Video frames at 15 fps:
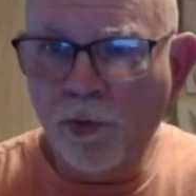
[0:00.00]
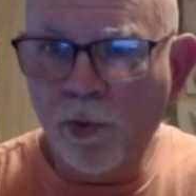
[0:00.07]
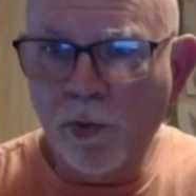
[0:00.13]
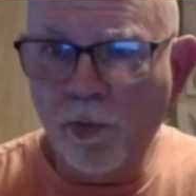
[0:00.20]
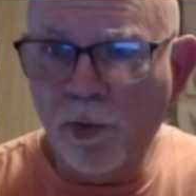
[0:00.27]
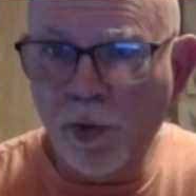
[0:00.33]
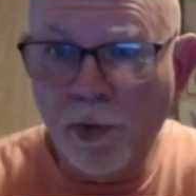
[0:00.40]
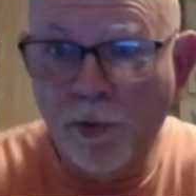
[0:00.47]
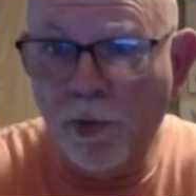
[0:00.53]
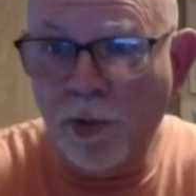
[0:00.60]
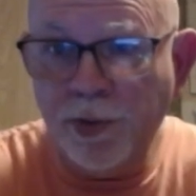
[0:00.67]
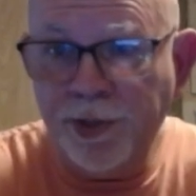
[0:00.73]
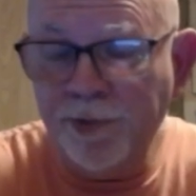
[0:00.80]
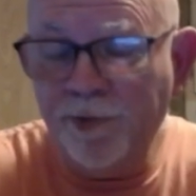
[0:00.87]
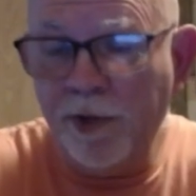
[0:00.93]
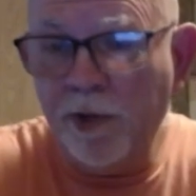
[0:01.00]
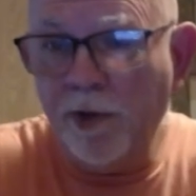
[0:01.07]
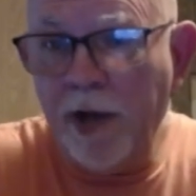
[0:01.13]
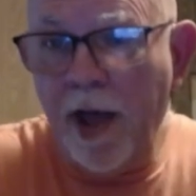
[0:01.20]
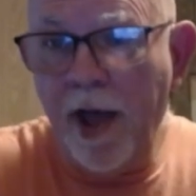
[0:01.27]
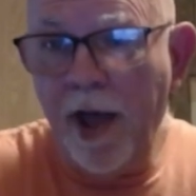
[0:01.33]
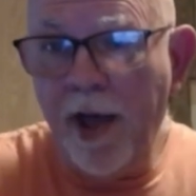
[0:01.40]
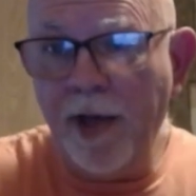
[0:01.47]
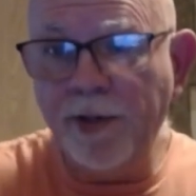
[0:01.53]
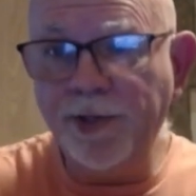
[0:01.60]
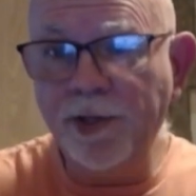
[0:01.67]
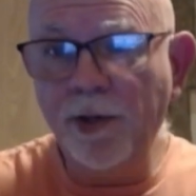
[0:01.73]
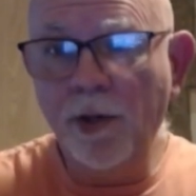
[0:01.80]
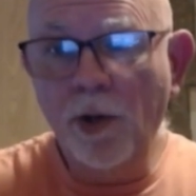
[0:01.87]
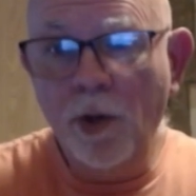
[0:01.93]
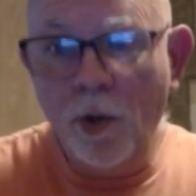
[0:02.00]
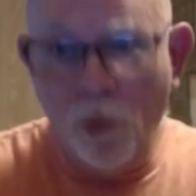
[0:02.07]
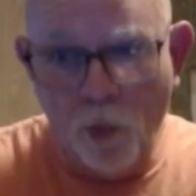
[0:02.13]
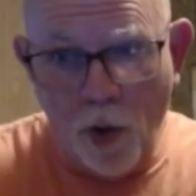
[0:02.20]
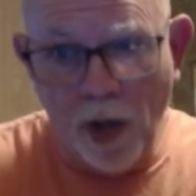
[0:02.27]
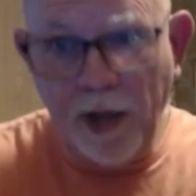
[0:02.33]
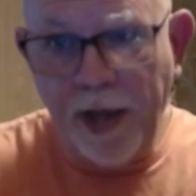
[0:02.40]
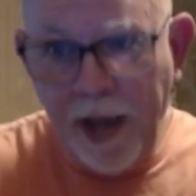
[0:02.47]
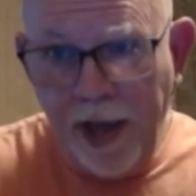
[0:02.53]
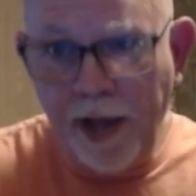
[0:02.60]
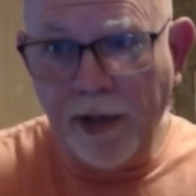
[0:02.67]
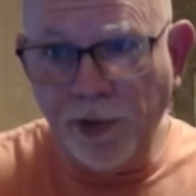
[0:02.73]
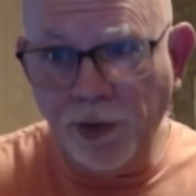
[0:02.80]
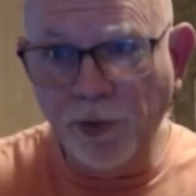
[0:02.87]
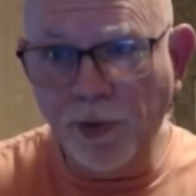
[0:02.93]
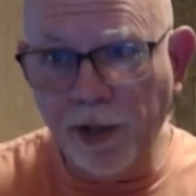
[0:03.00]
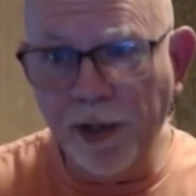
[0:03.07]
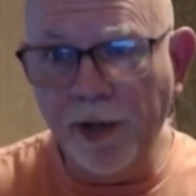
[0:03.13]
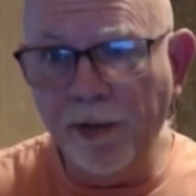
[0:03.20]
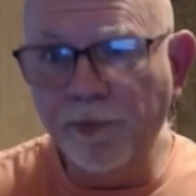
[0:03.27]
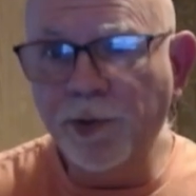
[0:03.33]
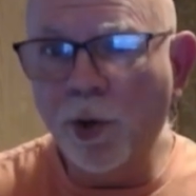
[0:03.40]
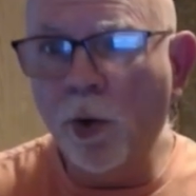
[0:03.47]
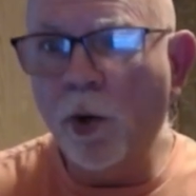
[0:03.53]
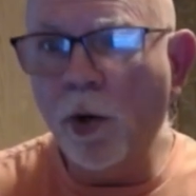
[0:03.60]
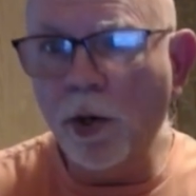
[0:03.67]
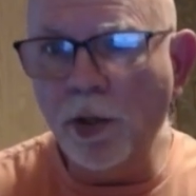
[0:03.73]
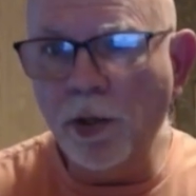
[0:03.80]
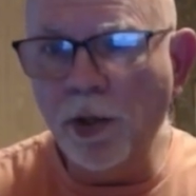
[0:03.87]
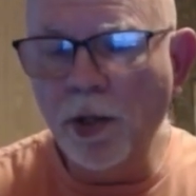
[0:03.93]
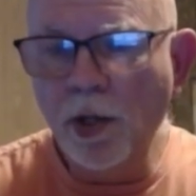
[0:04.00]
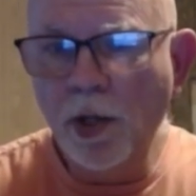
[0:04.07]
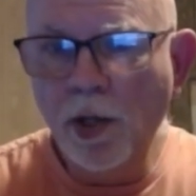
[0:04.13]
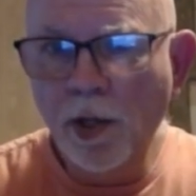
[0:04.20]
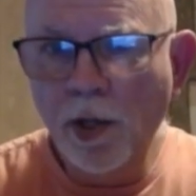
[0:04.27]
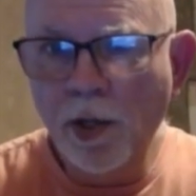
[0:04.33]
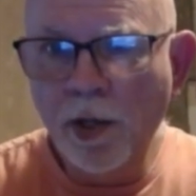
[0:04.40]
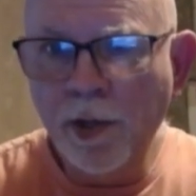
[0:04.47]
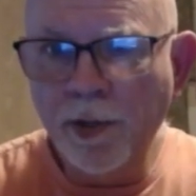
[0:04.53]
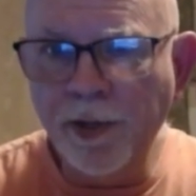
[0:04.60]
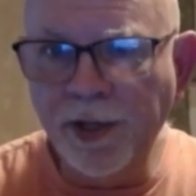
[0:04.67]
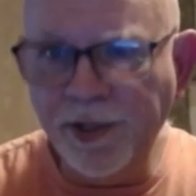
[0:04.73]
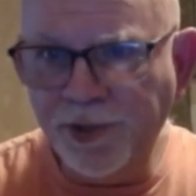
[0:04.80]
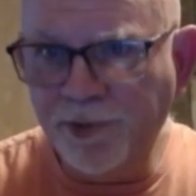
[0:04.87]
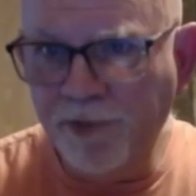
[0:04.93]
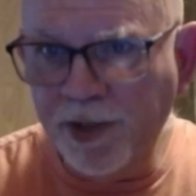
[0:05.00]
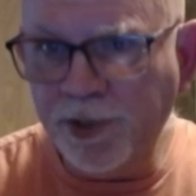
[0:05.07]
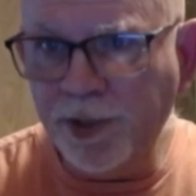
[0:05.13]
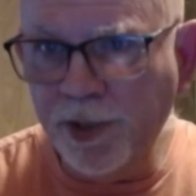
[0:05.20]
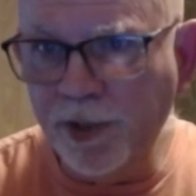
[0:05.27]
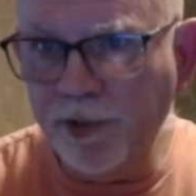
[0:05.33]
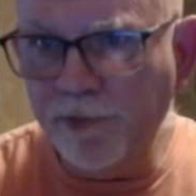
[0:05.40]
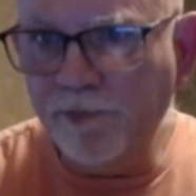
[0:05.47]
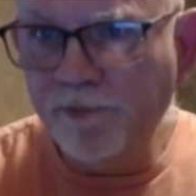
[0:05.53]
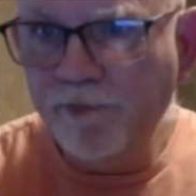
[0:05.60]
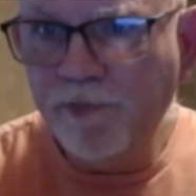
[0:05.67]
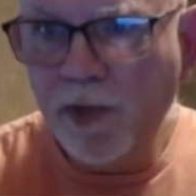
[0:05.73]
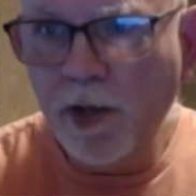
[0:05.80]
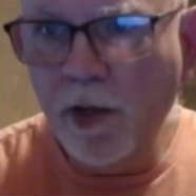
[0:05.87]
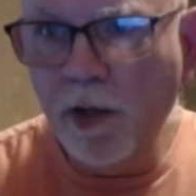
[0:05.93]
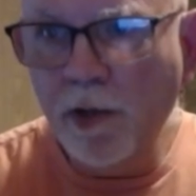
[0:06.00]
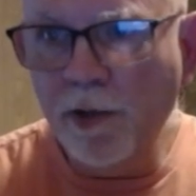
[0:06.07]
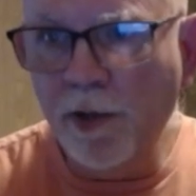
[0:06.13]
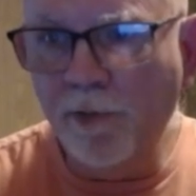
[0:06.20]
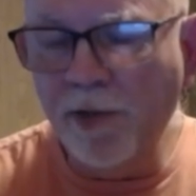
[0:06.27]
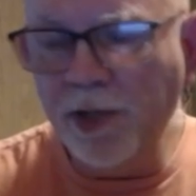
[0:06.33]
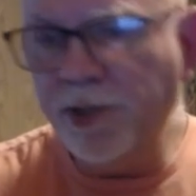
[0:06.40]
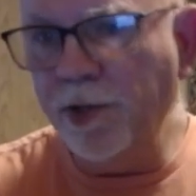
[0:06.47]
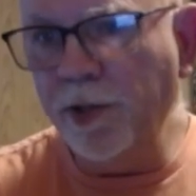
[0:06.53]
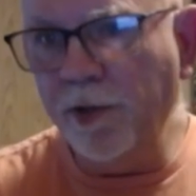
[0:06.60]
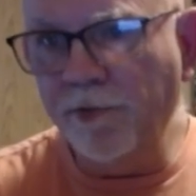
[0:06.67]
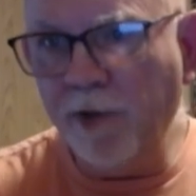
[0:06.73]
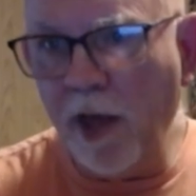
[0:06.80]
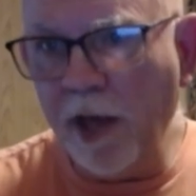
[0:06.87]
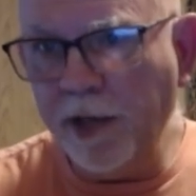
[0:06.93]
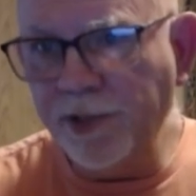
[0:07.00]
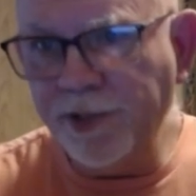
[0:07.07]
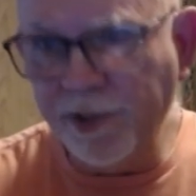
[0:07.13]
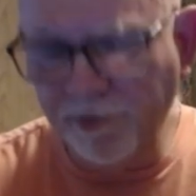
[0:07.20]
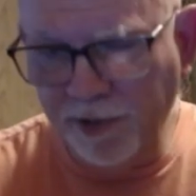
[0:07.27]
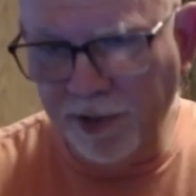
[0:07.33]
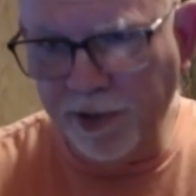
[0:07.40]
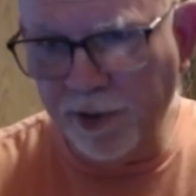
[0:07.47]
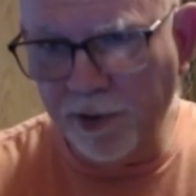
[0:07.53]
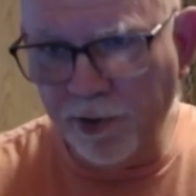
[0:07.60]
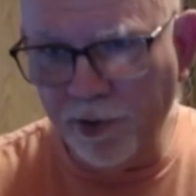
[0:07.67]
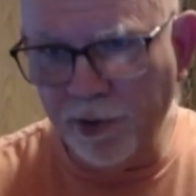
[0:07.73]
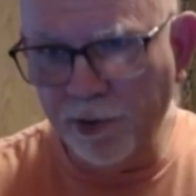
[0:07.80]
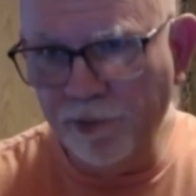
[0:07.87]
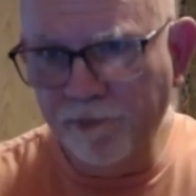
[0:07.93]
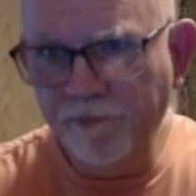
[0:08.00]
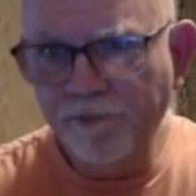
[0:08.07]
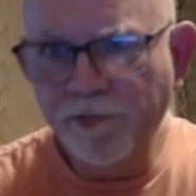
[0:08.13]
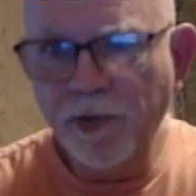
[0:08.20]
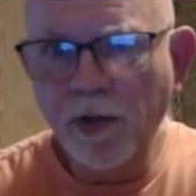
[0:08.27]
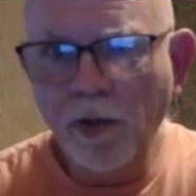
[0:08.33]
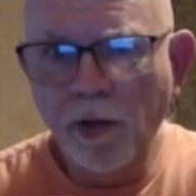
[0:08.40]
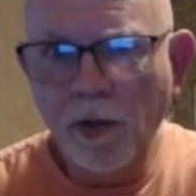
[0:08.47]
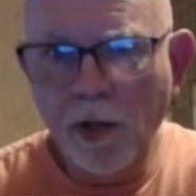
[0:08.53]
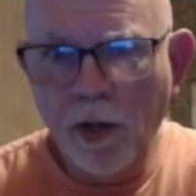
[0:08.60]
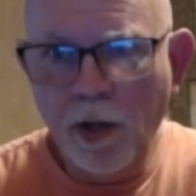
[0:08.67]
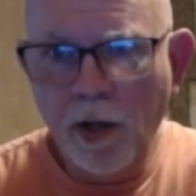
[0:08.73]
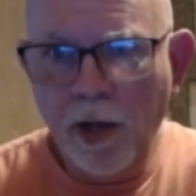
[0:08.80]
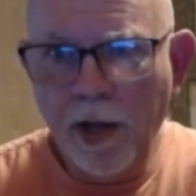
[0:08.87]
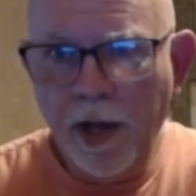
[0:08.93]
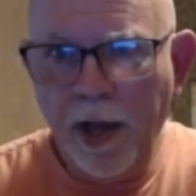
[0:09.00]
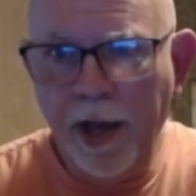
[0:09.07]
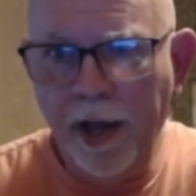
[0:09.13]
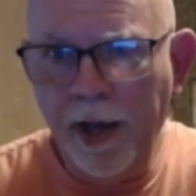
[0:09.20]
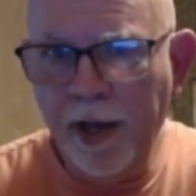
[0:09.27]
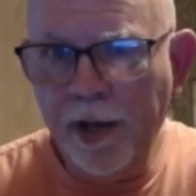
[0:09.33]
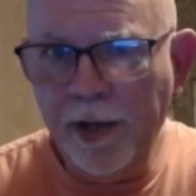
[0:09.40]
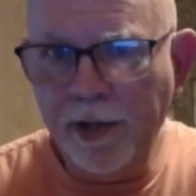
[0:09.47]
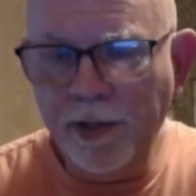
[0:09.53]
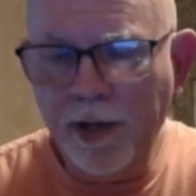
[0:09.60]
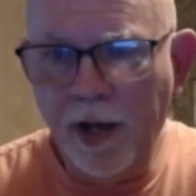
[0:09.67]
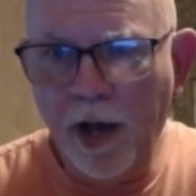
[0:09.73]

we're simply going to ask, what can you give toward this mission, the mission of Legacy Media Group? And,